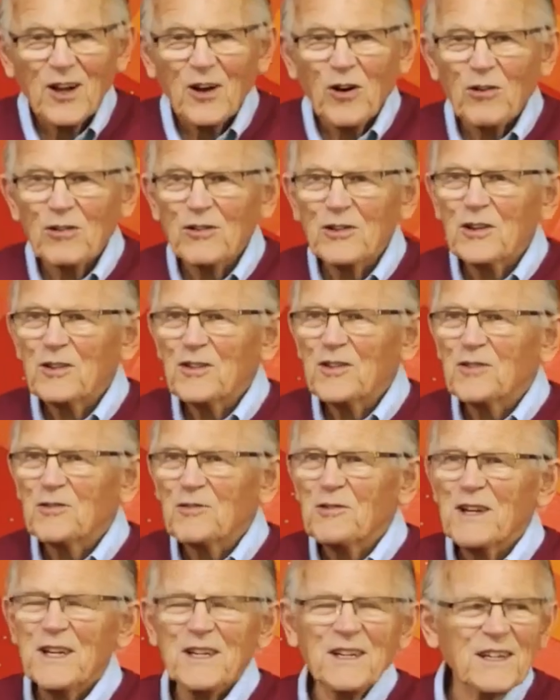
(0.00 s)
Although the
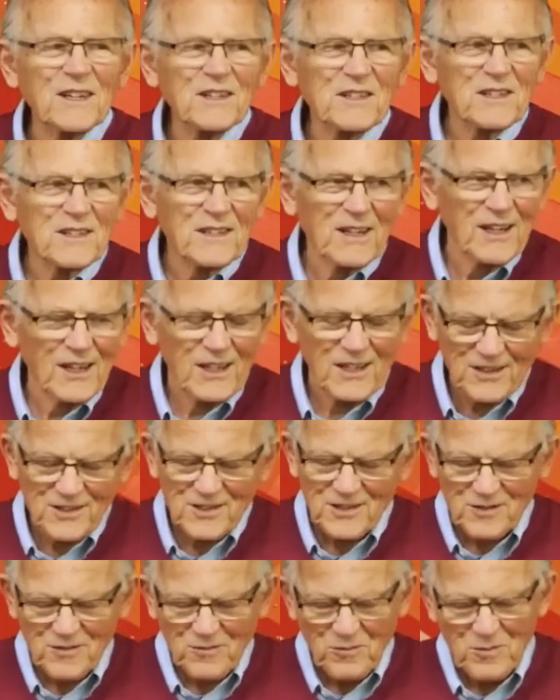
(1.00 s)
reading
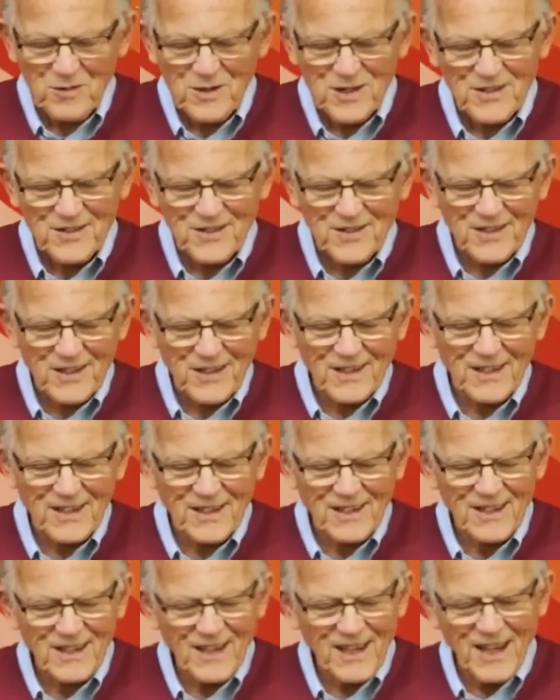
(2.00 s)
starts with
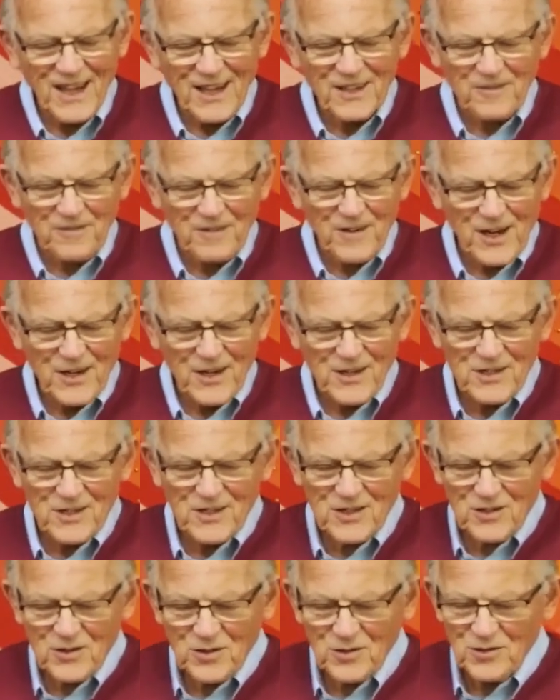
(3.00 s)

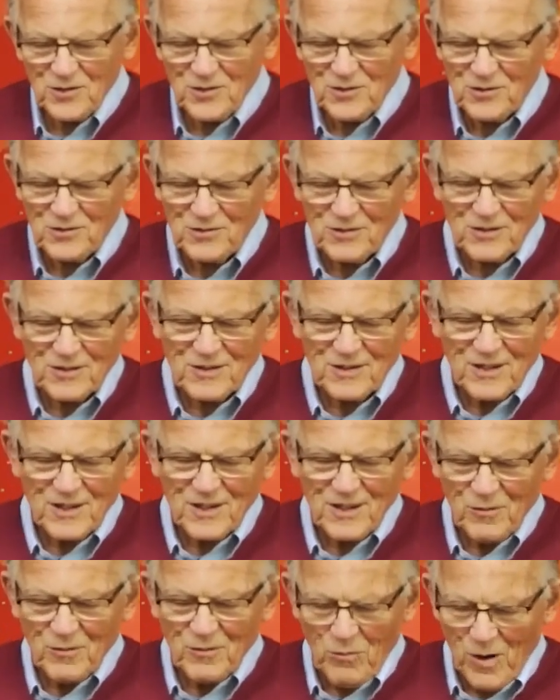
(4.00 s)
advice to
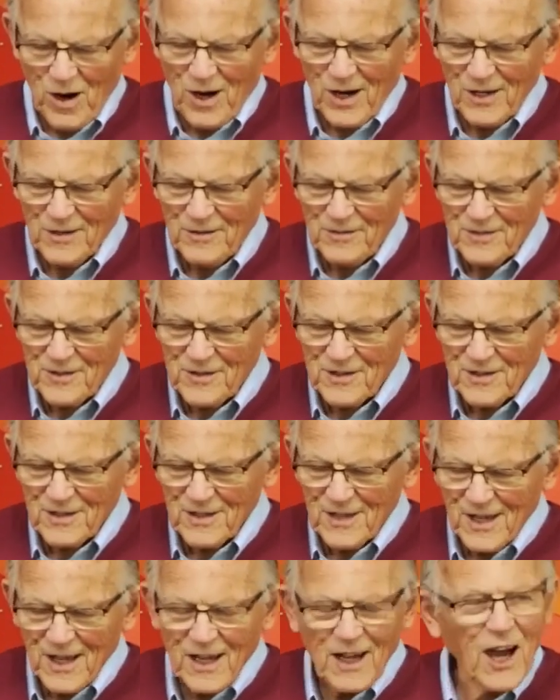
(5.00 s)
wives,
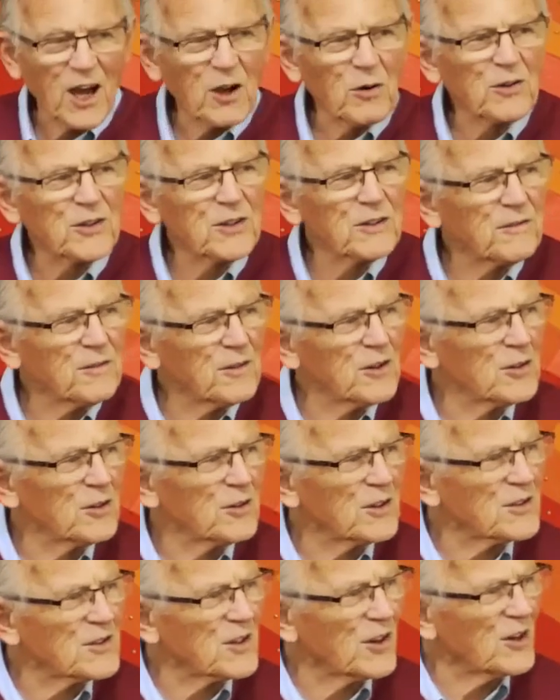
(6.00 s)
I want to
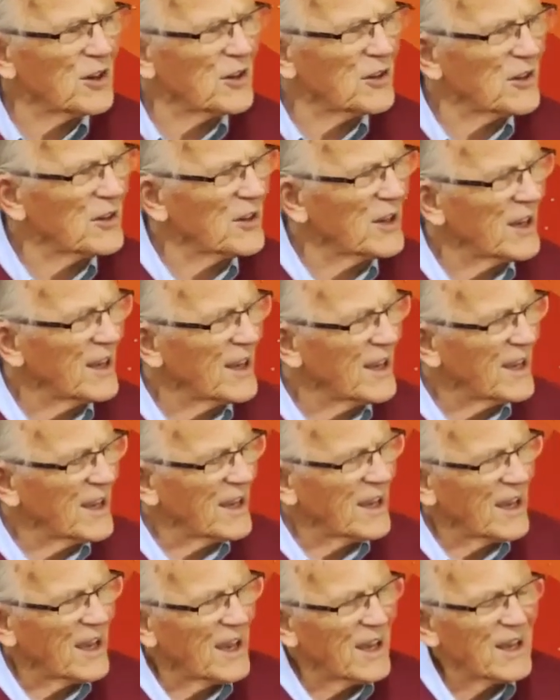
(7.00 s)
focus on
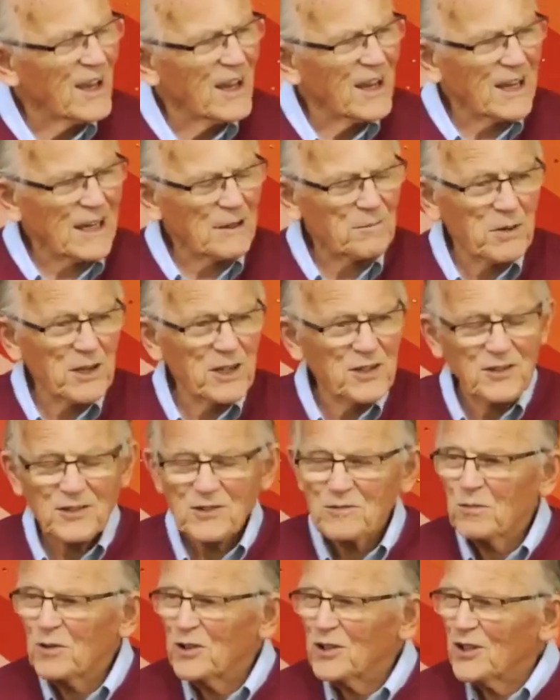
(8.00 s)
Peter's
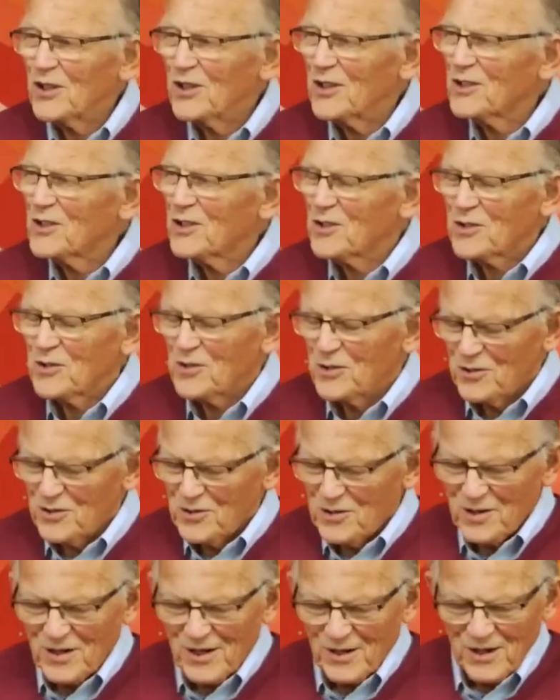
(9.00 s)
word
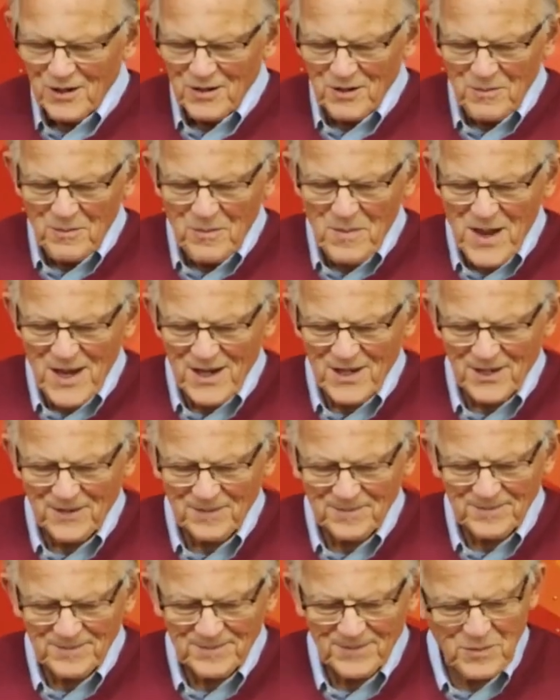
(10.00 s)
to men
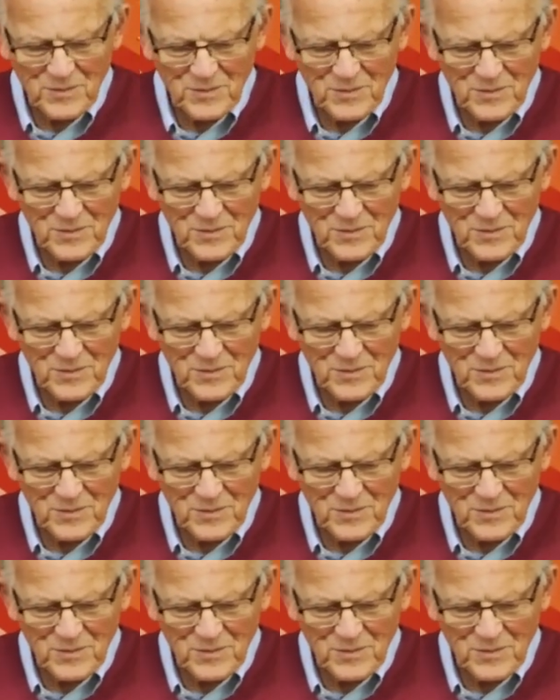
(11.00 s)
and